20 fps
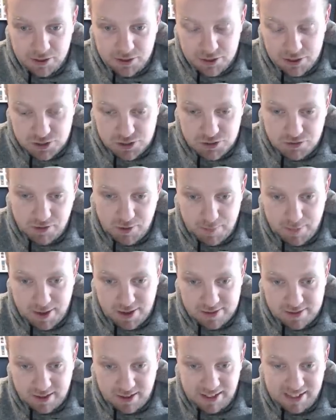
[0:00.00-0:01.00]
to just do it
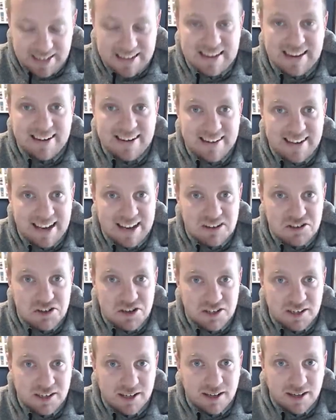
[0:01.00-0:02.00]
based on
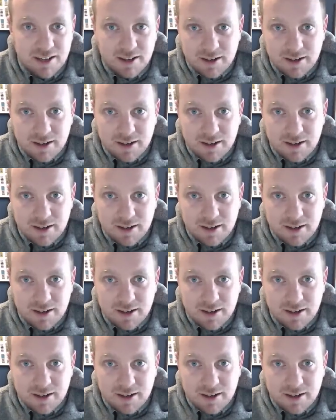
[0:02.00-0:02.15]
indentation,